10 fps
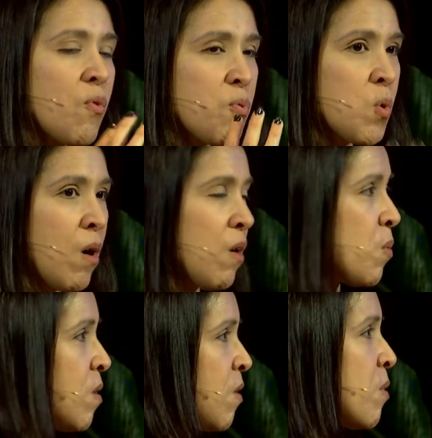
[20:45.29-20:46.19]
through our
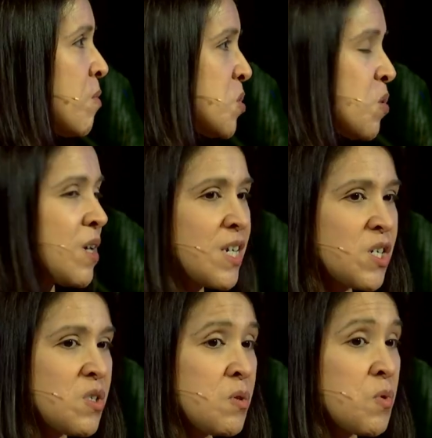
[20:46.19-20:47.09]
work what we're trying
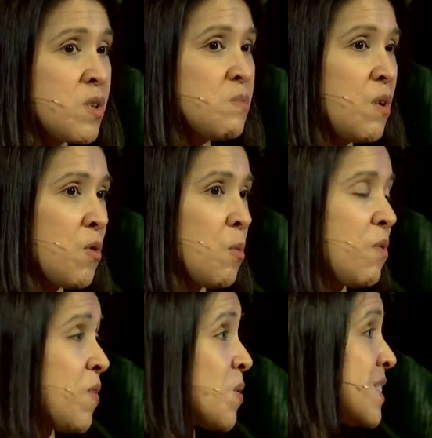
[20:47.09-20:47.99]
to do with a small group
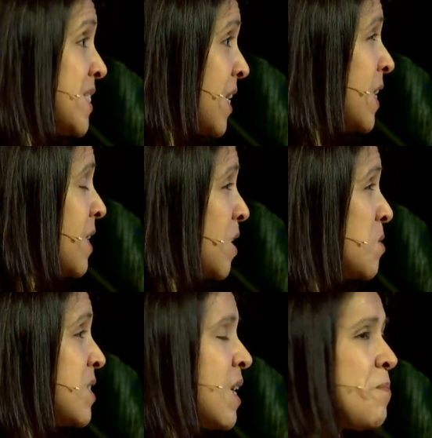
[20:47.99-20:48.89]
of folks is again like you
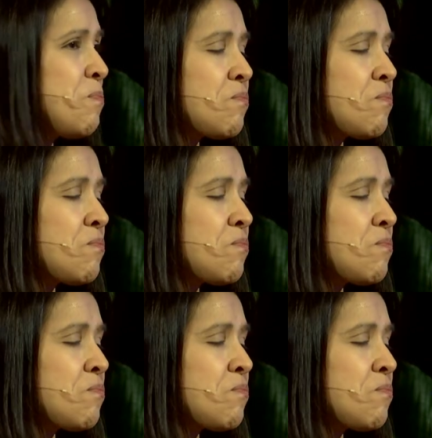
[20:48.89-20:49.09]
said